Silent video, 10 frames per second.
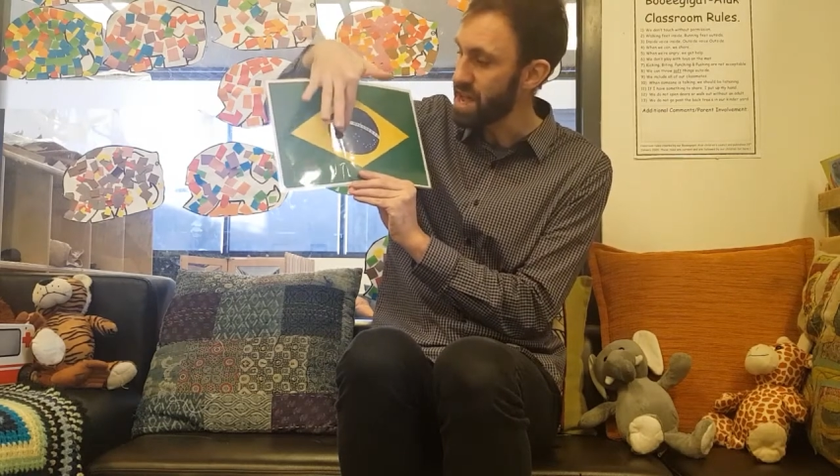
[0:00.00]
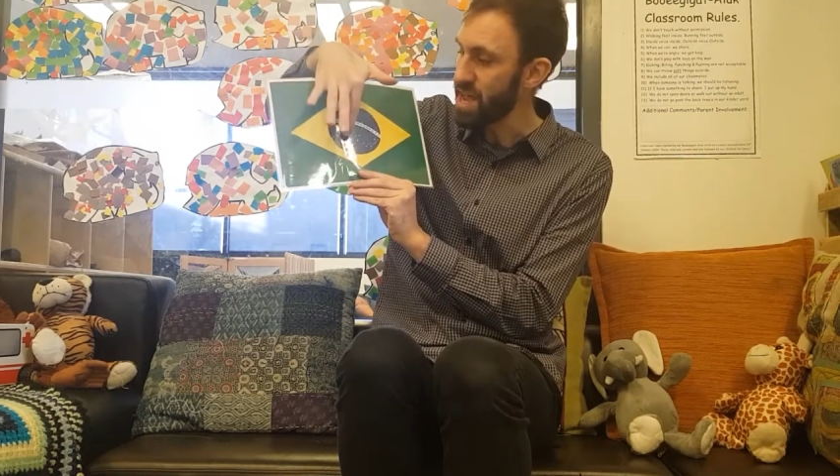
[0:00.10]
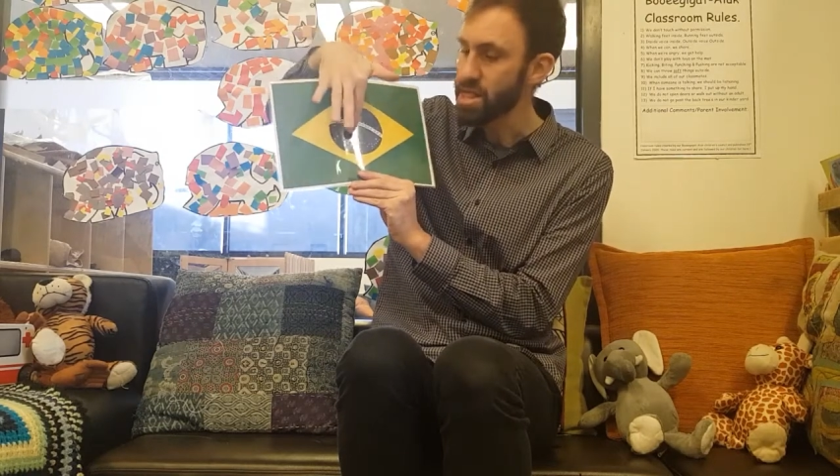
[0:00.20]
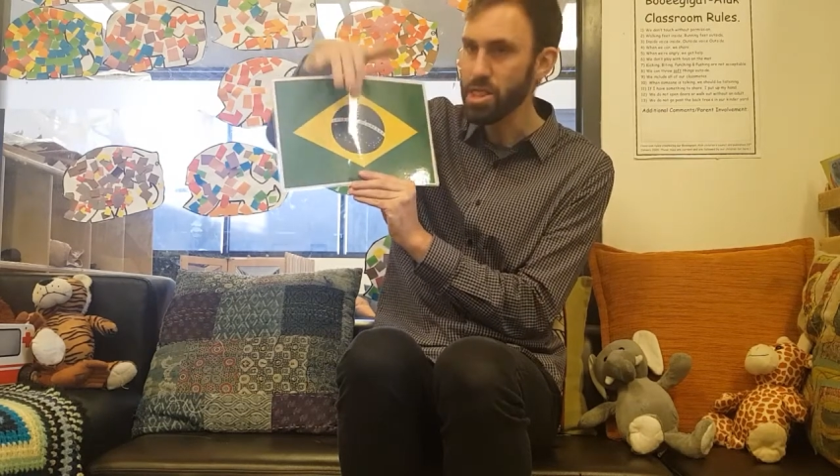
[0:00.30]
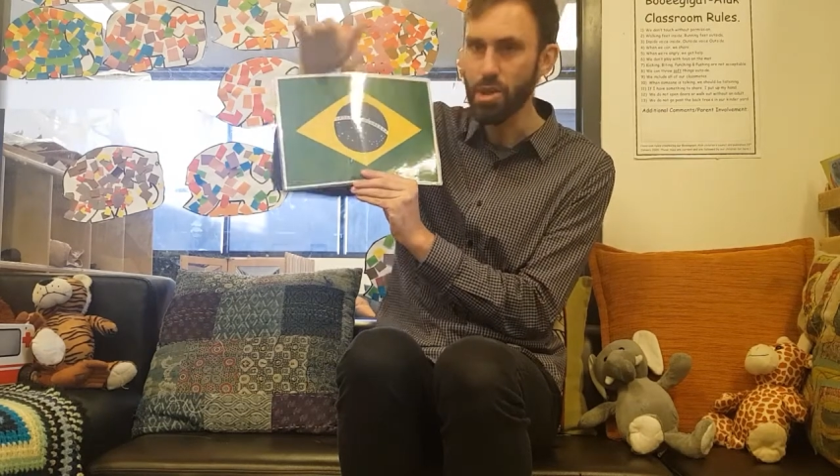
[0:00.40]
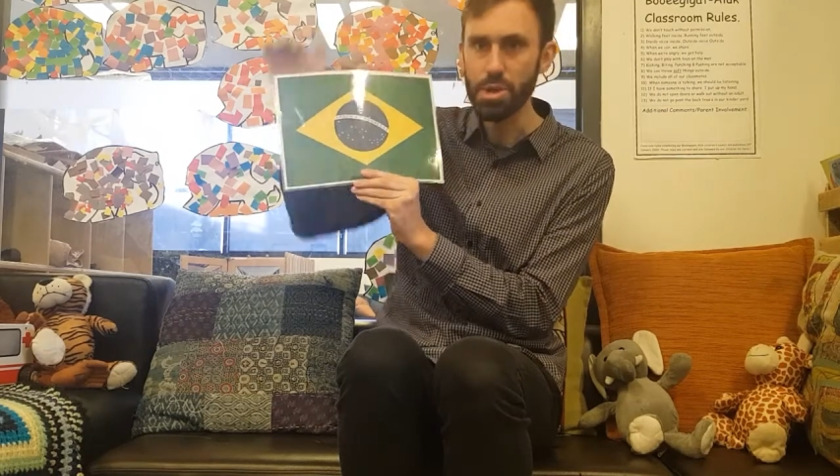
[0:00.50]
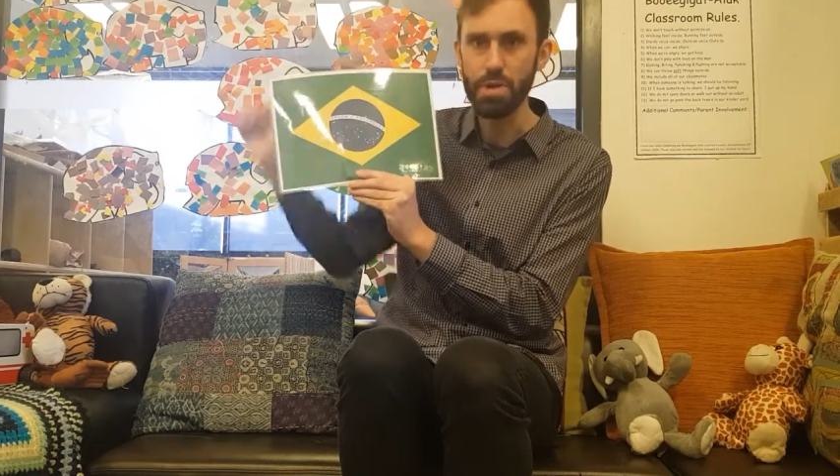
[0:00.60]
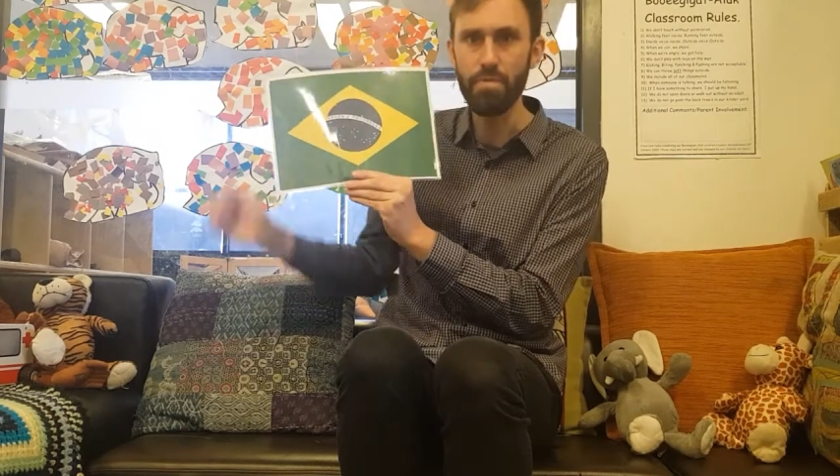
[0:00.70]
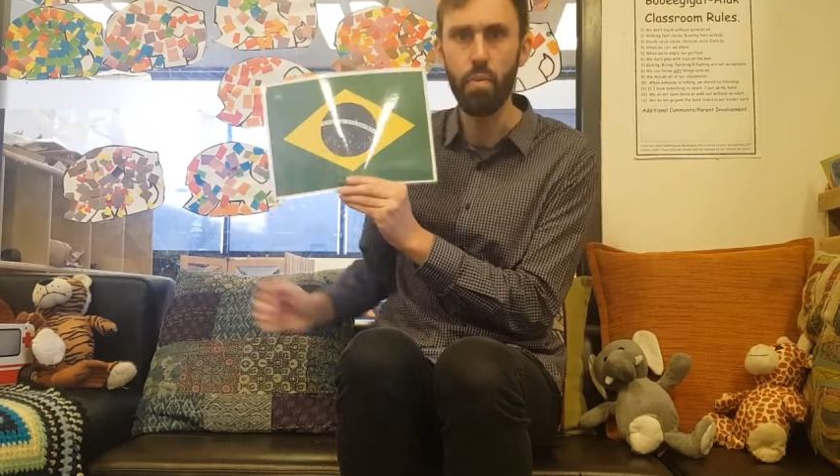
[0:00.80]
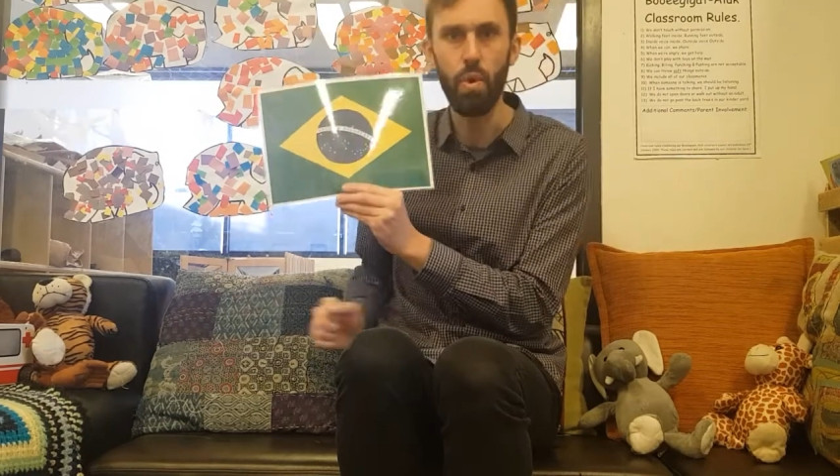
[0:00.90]
and lots
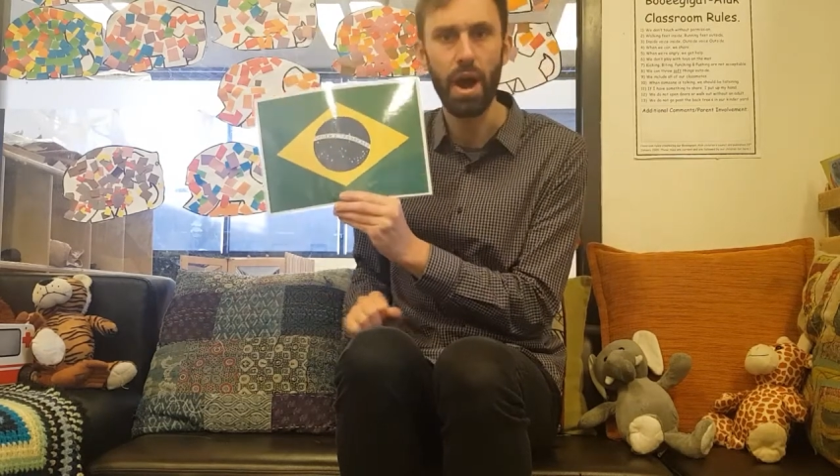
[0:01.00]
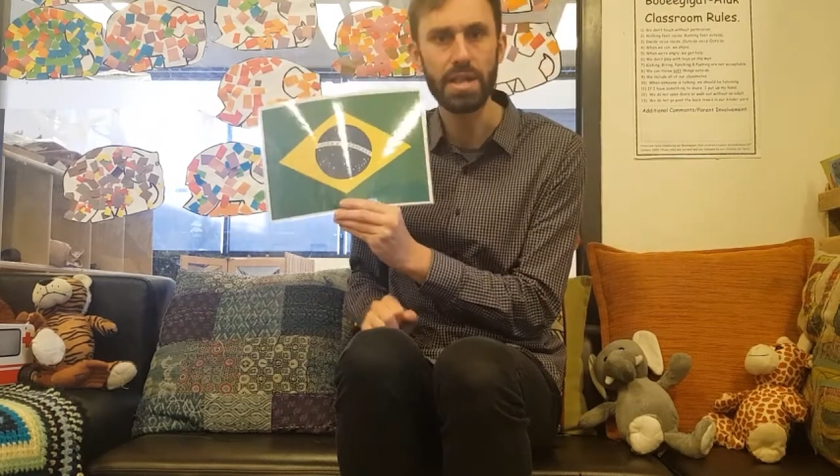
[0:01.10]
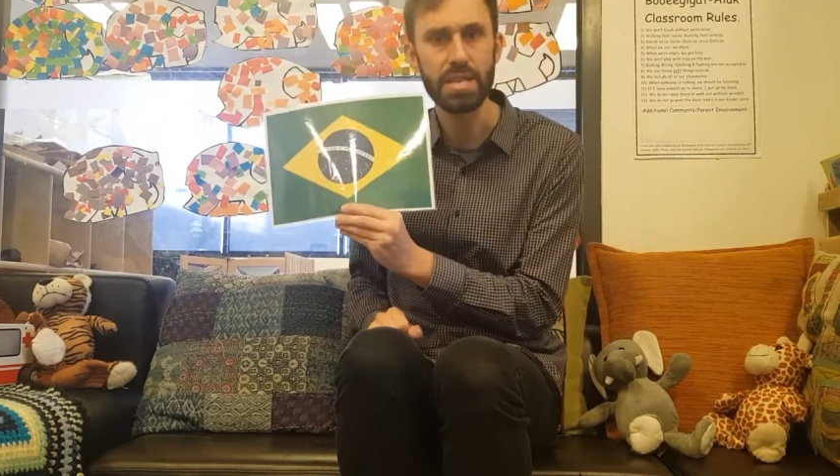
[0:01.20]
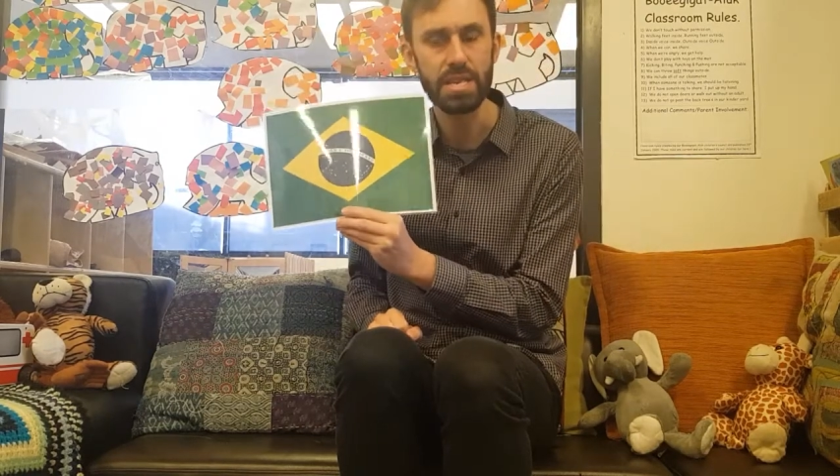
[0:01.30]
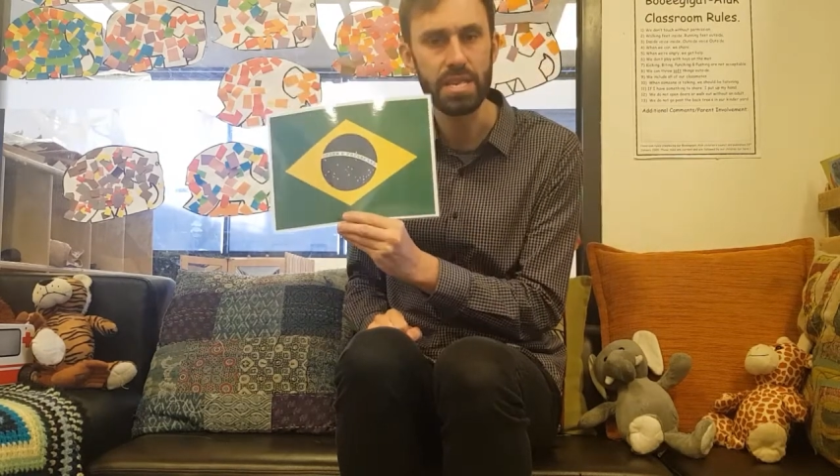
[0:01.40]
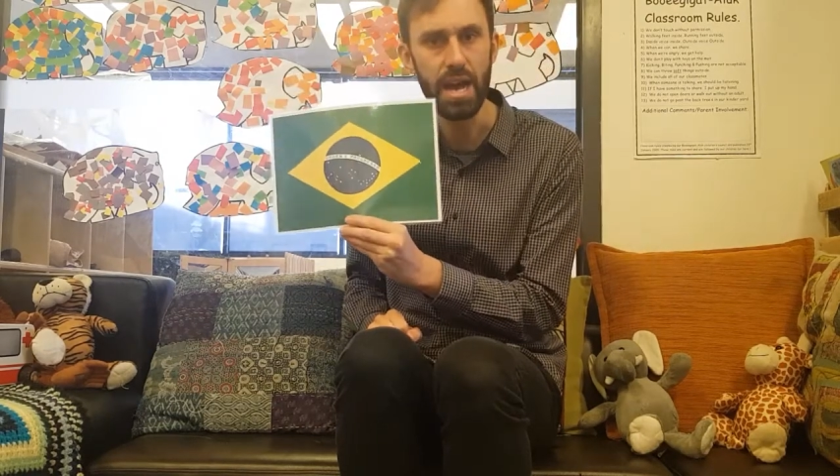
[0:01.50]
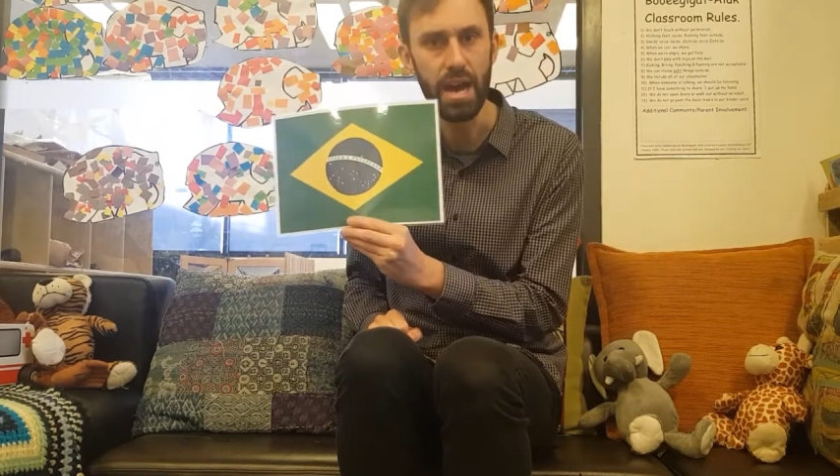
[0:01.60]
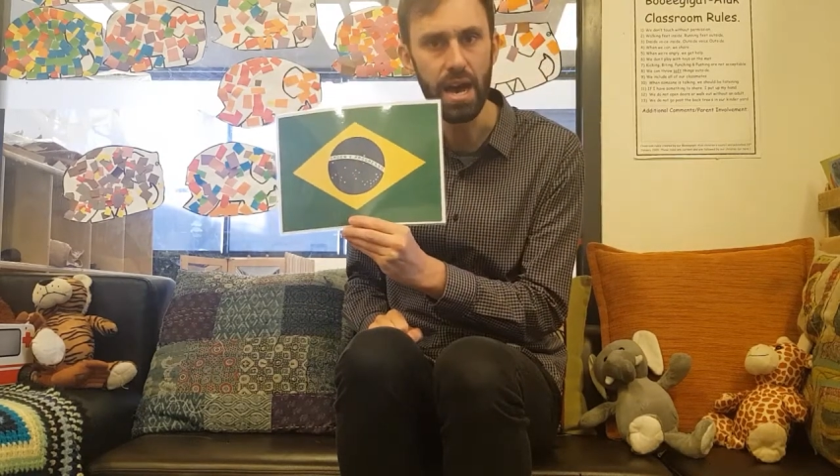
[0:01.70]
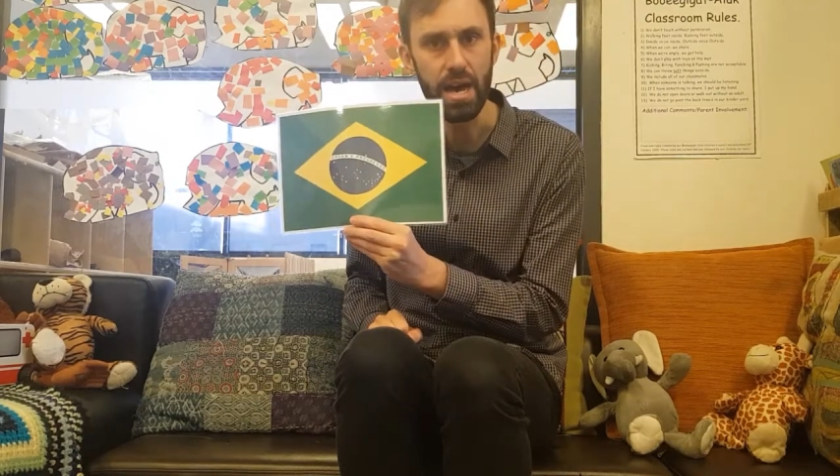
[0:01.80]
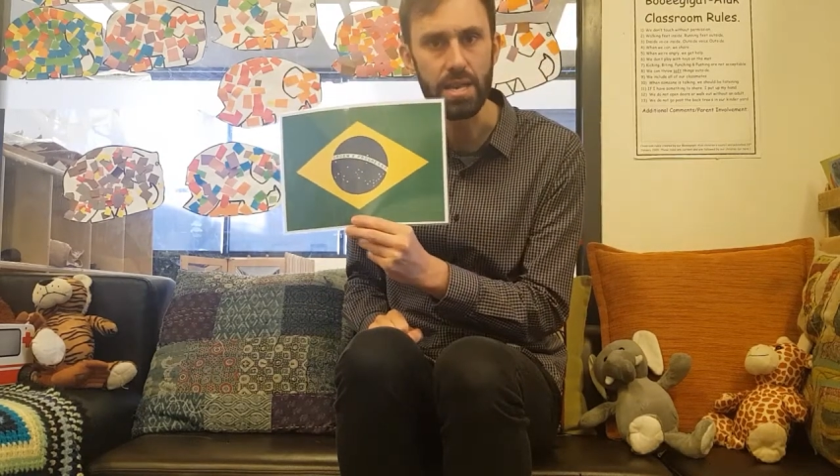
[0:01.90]
of white
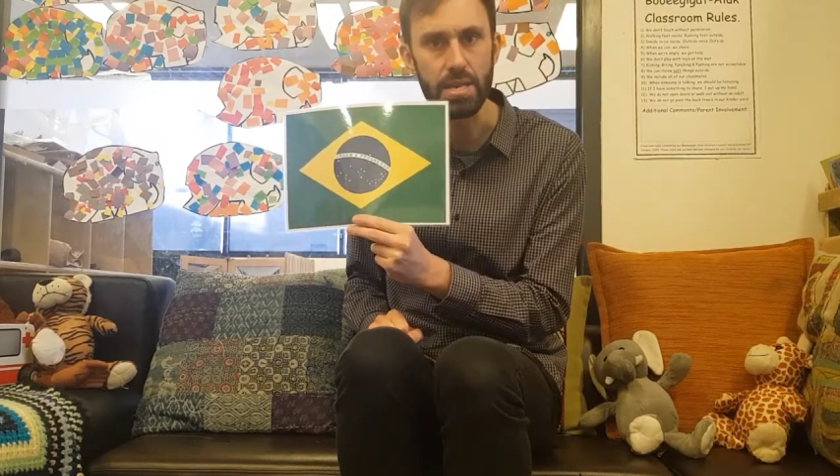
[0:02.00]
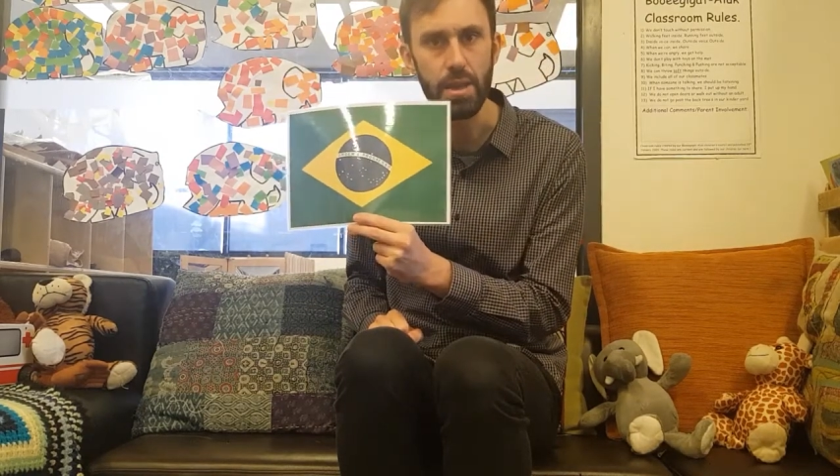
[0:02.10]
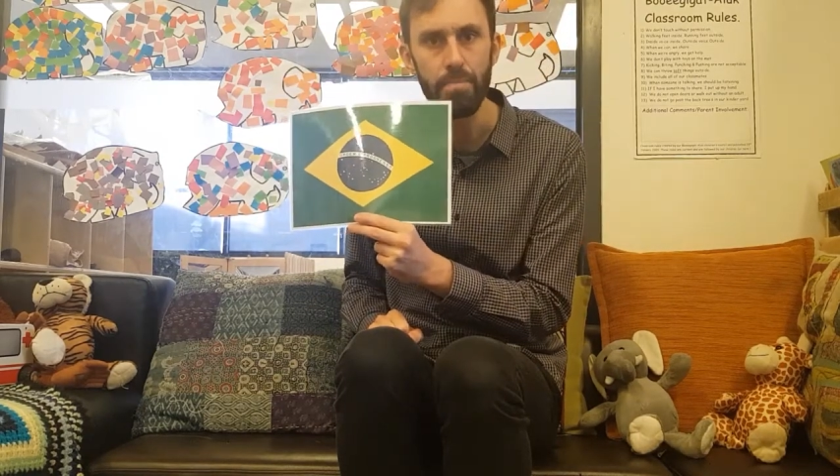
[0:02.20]
stars.